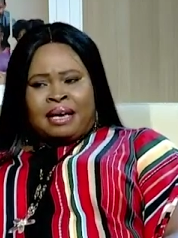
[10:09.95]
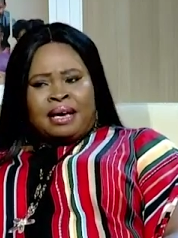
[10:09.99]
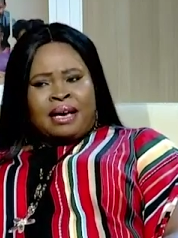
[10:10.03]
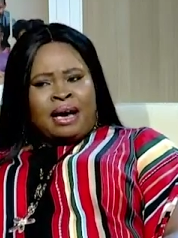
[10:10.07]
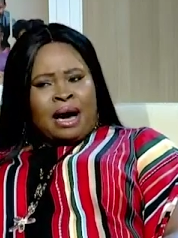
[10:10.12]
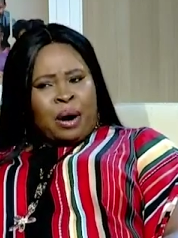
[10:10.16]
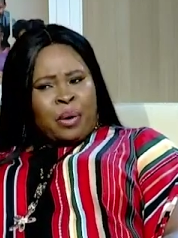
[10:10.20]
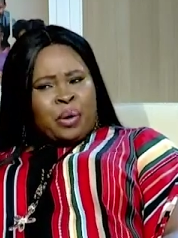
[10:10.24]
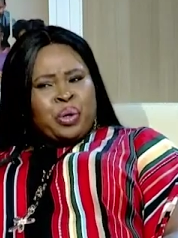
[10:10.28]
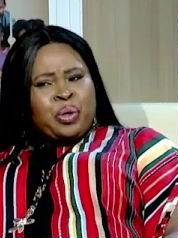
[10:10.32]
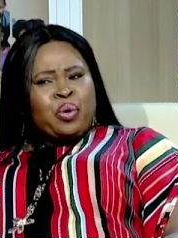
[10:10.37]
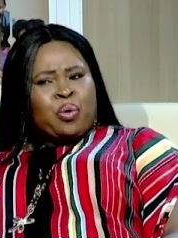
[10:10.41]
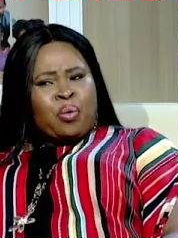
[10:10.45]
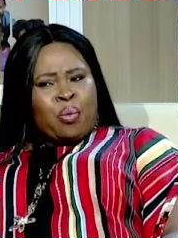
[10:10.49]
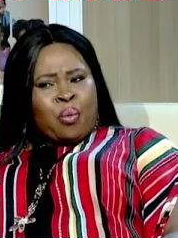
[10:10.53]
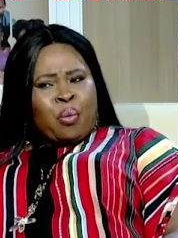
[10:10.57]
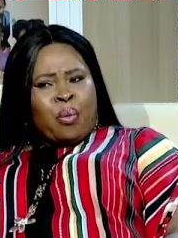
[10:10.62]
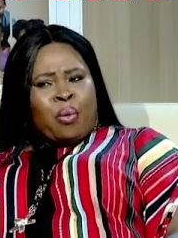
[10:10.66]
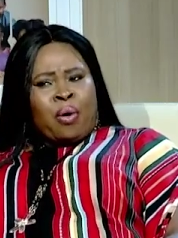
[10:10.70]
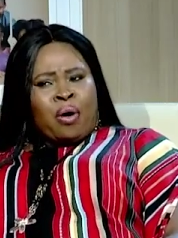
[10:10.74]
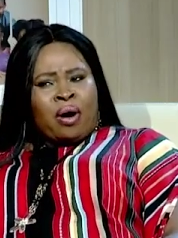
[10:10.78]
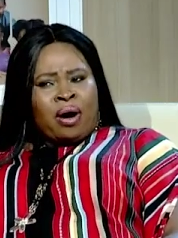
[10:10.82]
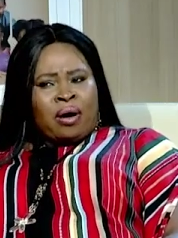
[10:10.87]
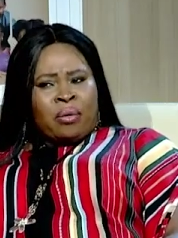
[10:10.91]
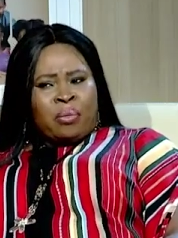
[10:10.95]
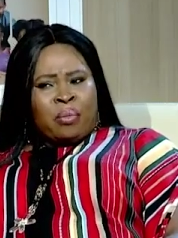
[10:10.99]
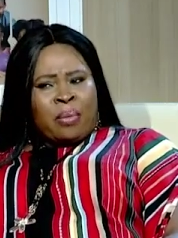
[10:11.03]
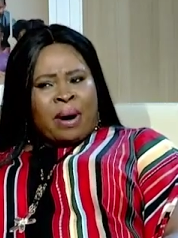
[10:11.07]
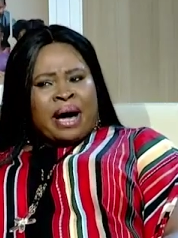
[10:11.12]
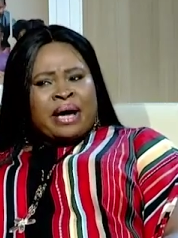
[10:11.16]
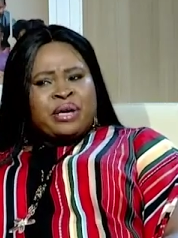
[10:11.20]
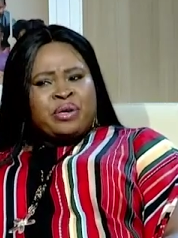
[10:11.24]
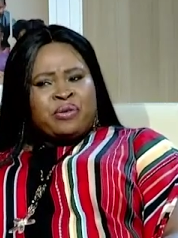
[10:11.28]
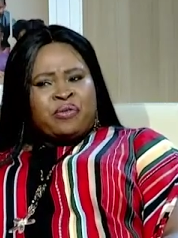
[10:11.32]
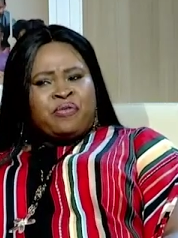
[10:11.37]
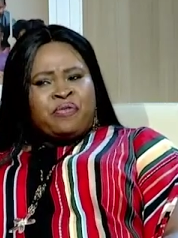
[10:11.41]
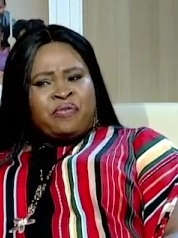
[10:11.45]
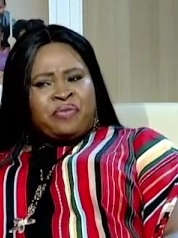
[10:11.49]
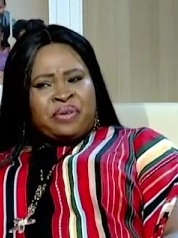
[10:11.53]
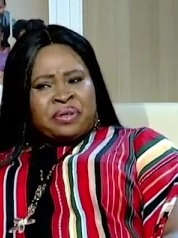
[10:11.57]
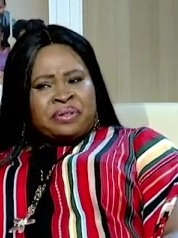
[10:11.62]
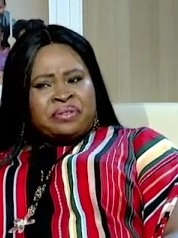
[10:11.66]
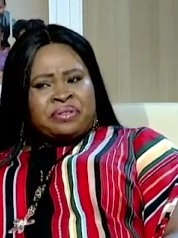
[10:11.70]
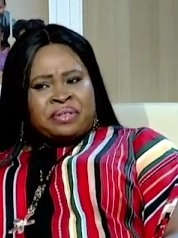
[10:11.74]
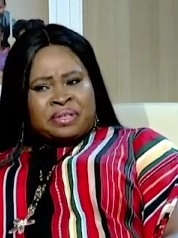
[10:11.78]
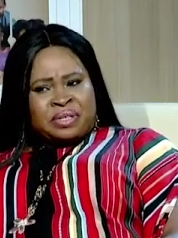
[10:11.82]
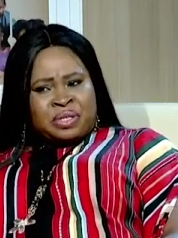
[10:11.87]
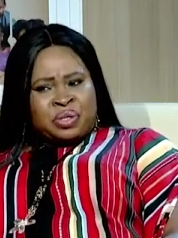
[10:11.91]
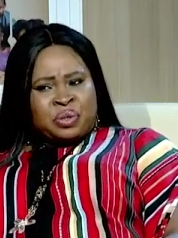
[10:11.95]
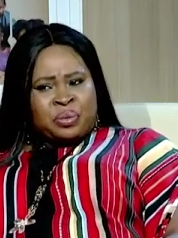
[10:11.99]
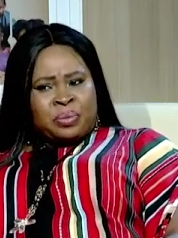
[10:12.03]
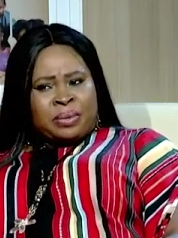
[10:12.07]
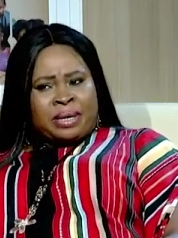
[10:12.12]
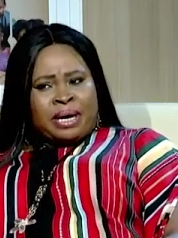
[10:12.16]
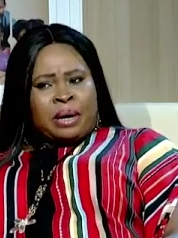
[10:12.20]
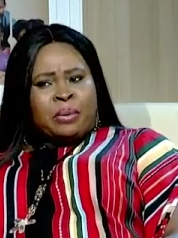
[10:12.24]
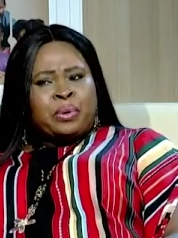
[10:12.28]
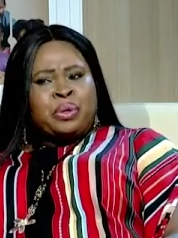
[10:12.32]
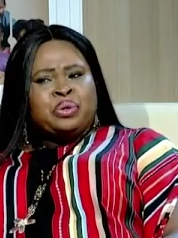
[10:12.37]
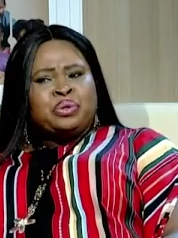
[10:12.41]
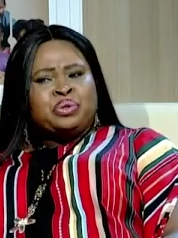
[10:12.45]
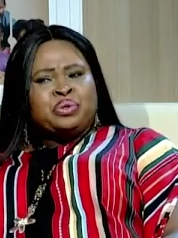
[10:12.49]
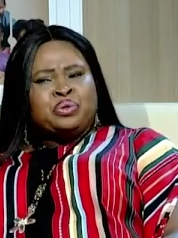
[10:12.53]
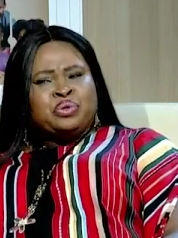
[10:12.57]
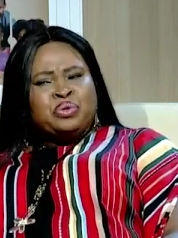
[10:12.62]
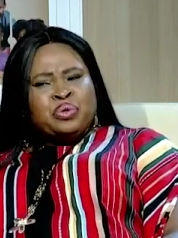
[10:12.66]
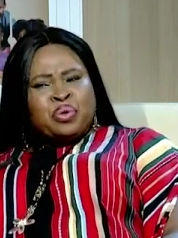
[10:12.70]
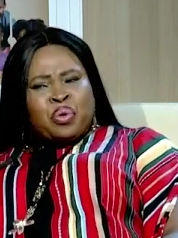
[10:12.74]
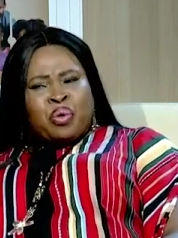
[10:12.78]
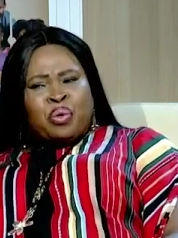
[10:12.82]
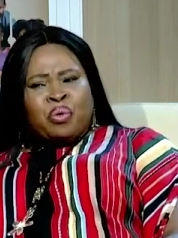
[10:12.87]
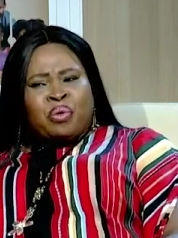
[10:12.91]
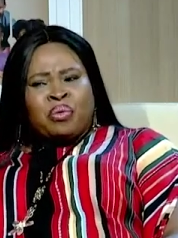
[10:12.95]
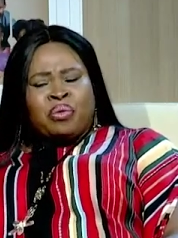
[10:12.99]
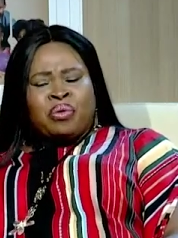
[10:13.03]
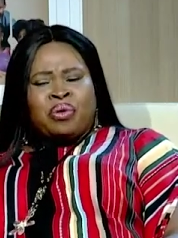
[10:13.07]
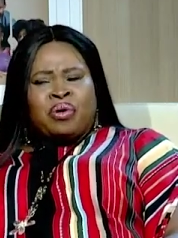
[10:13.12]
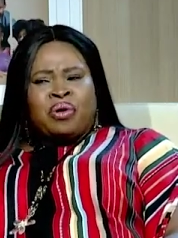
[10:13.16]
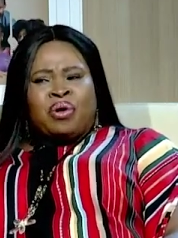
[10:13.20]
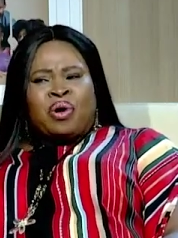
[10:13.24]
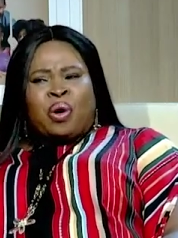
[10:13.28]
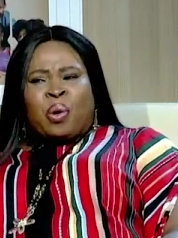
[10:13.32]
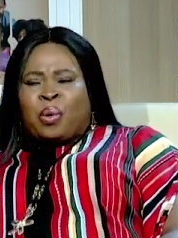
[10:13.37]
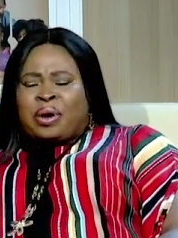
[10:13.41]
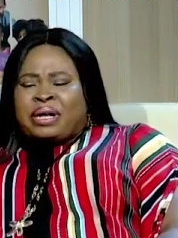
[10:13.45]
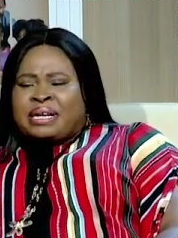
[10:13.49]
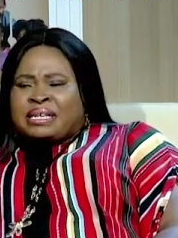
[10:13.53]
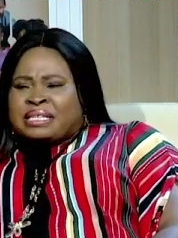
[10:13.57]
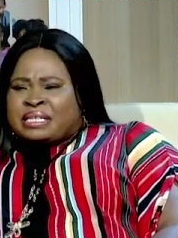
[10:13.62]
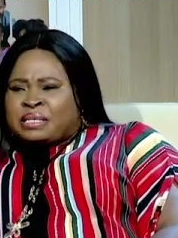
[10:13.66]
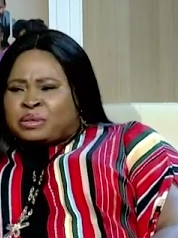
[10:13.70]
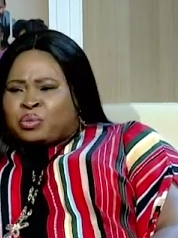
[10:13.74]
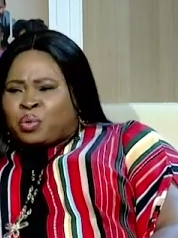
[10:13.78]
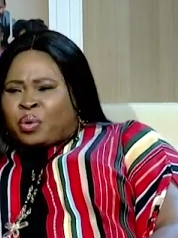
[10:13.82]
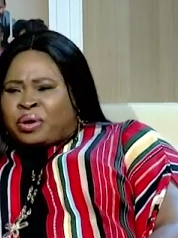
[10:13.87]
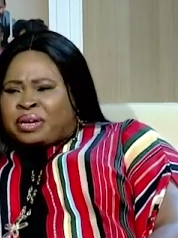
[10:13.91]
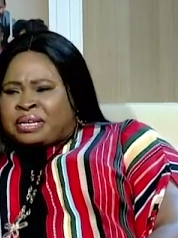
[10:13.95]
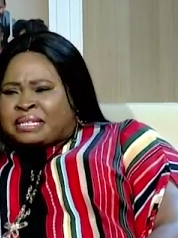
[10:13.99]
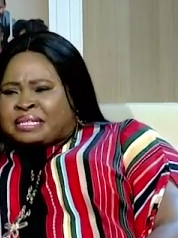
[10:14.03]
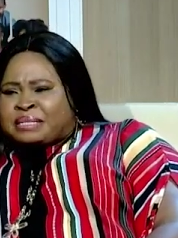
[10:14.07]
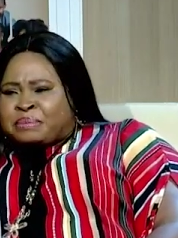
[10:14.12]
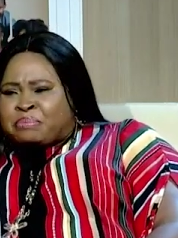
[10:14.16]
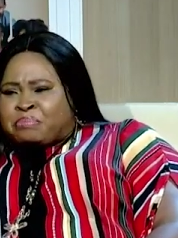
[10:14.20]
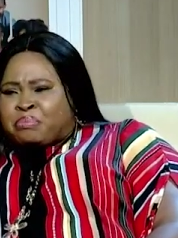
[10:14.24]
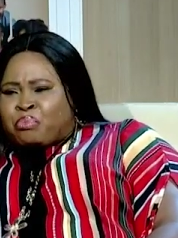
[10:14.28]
I want to know why you feel this way. I want to know what is